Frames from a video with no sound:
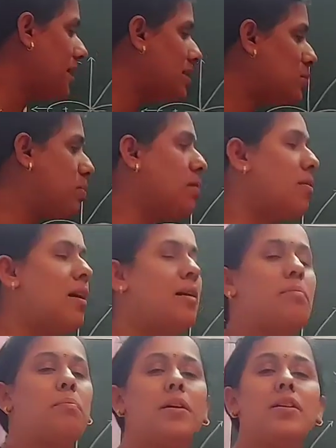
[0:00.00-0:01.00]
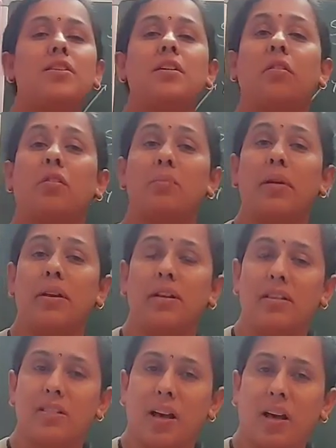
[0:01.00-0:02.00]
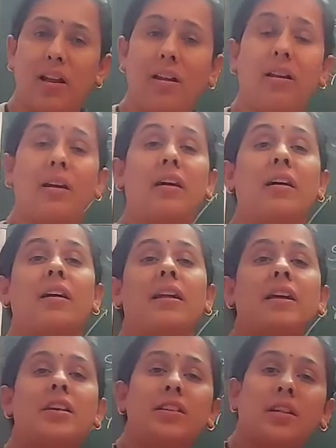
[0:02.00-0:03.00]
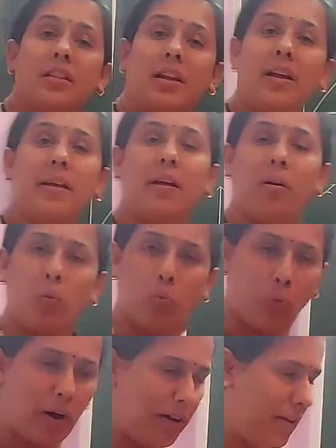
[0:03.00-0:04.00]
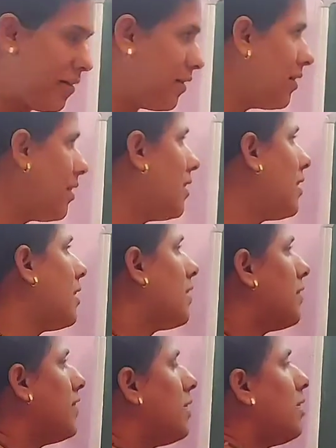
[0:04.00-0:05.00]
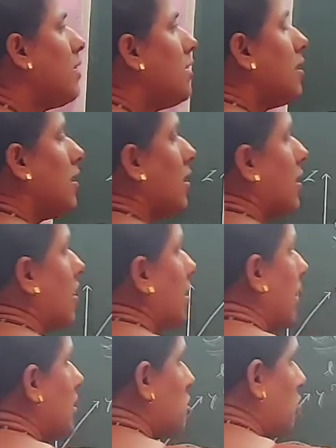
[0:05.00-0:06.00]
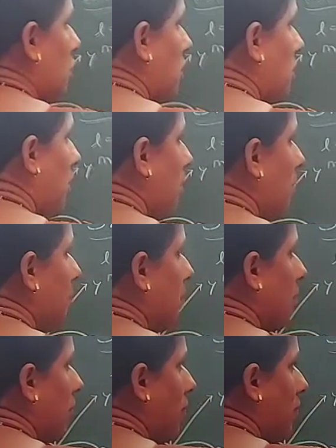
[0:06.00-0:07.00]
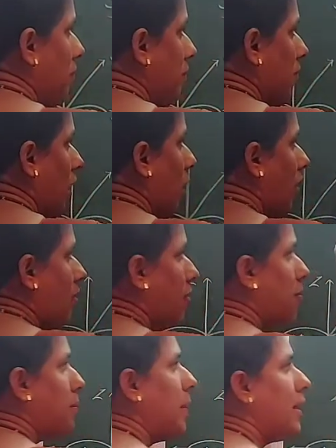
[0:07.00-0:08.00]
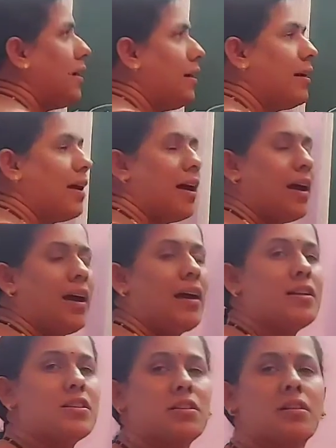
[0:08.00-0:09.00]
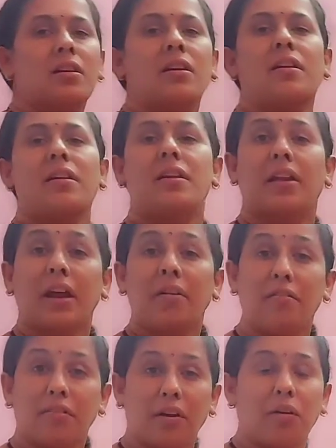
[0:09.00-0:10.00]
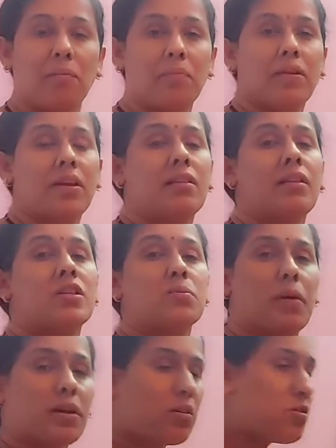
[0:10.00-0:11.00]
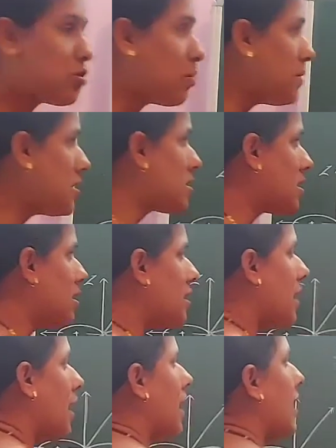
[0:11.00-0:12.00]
px, py and pz orbitals are degenerate 1. The short form of p as derived from the spectroscopy study